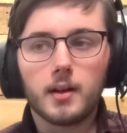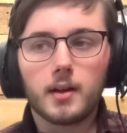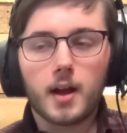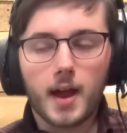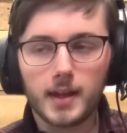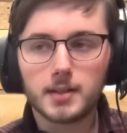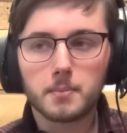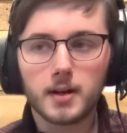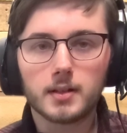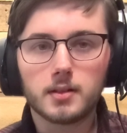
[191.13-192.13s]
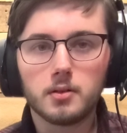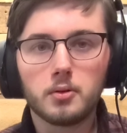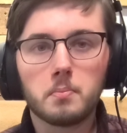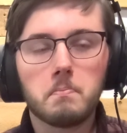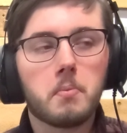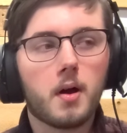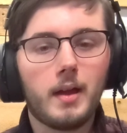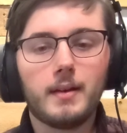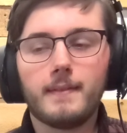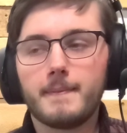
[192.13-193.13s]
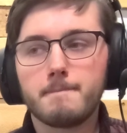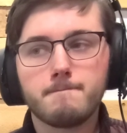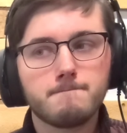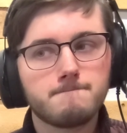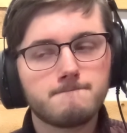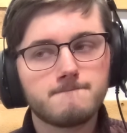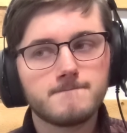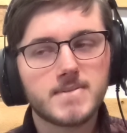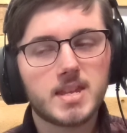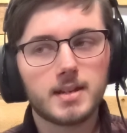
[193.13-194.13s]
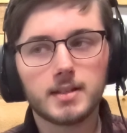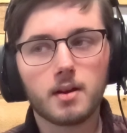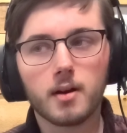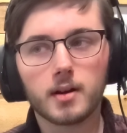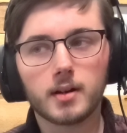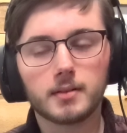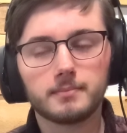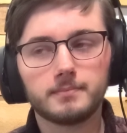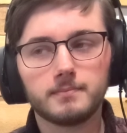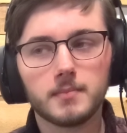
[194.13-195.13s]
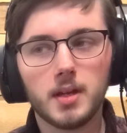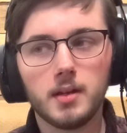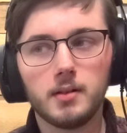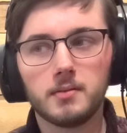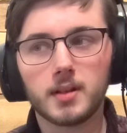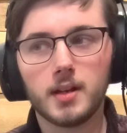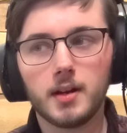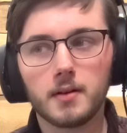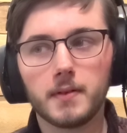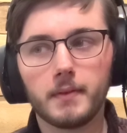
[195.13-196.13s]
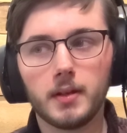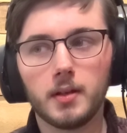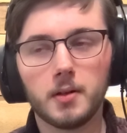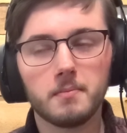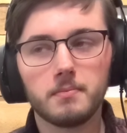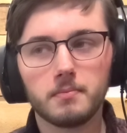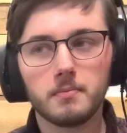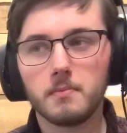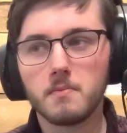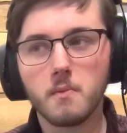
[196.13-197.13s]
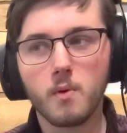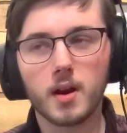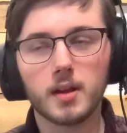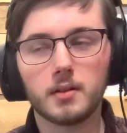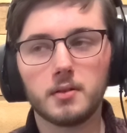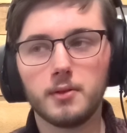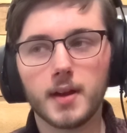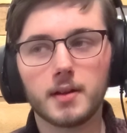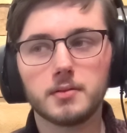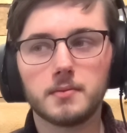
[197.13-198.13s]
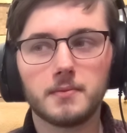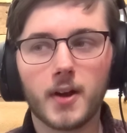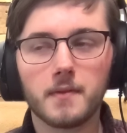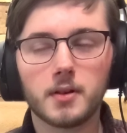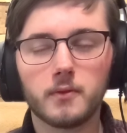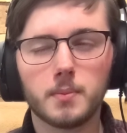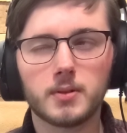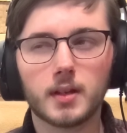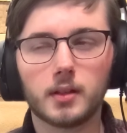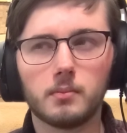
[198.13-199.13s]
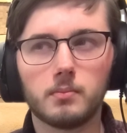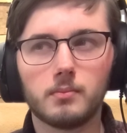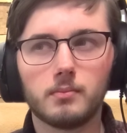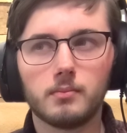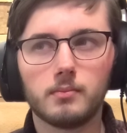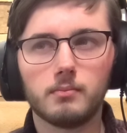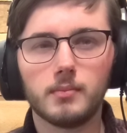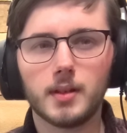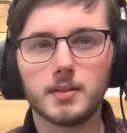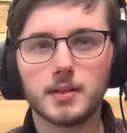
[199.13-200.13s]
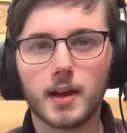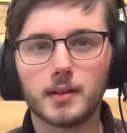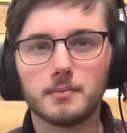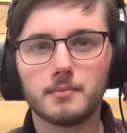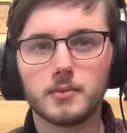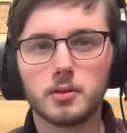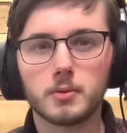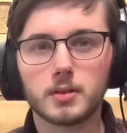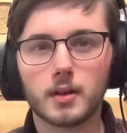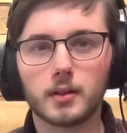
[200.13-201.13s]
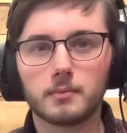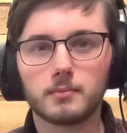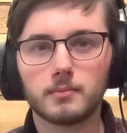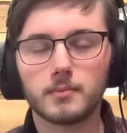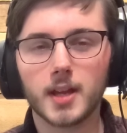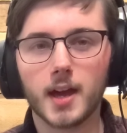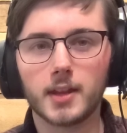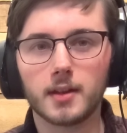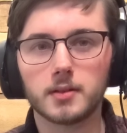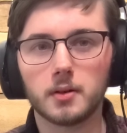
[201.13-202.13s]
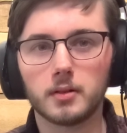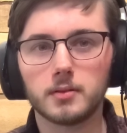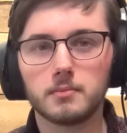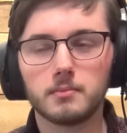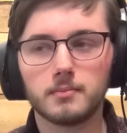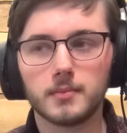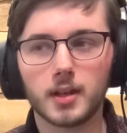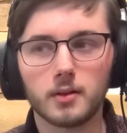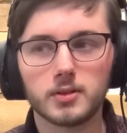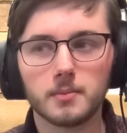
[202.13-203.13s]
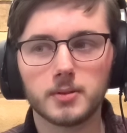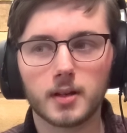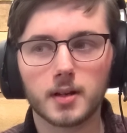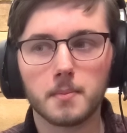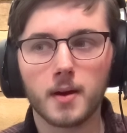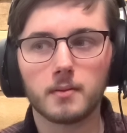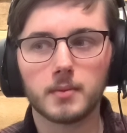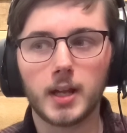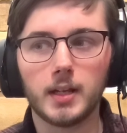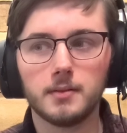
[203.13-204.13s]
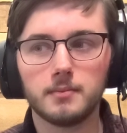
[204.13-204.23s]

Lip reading: I hate to break it to you, but 6 arc in an AR-15 running 2,500 feet per second is not supersonic at 1,000 yards. It goes subsonic about 8.